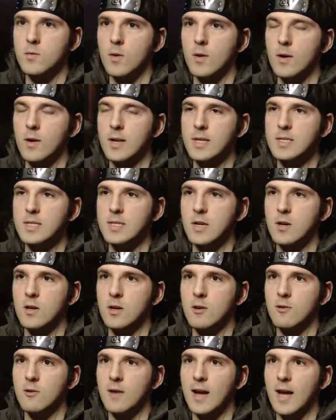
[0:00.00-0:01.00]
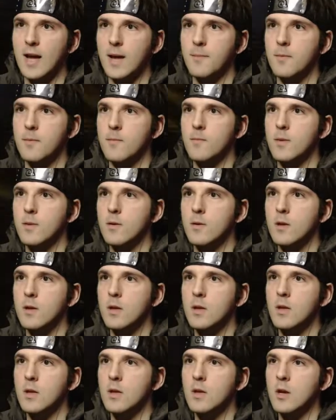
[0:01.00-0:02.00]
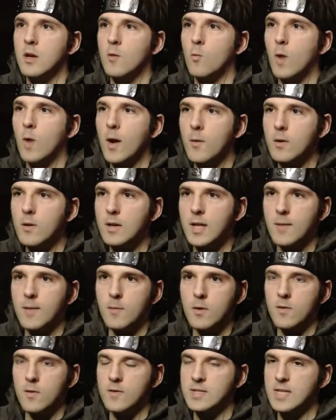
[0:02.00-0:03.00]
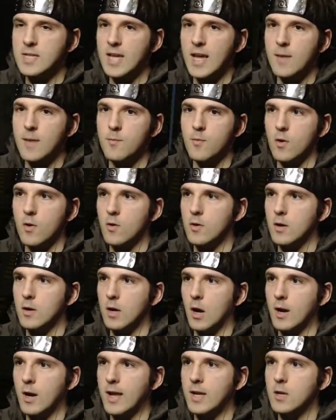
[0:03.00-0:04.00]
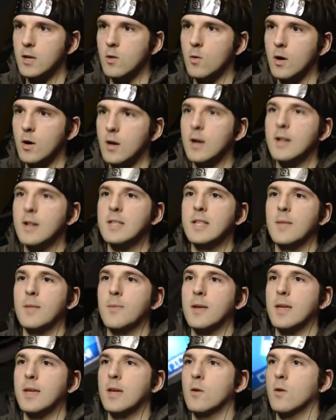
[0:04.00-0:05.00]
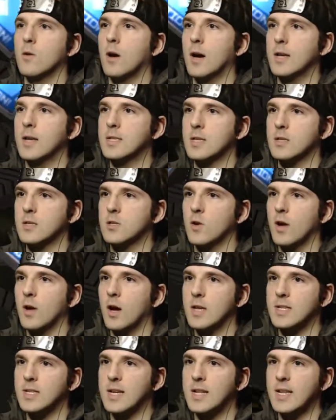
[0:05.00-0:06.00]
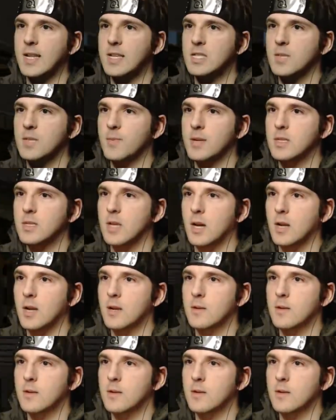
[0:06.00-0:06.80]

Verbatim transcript: Well, at least now I know what happened will did he move. Is the game broken? Okay, you know what? I'm going to deliberately kill Isaac. Sorry, Isaac. It needs to be done.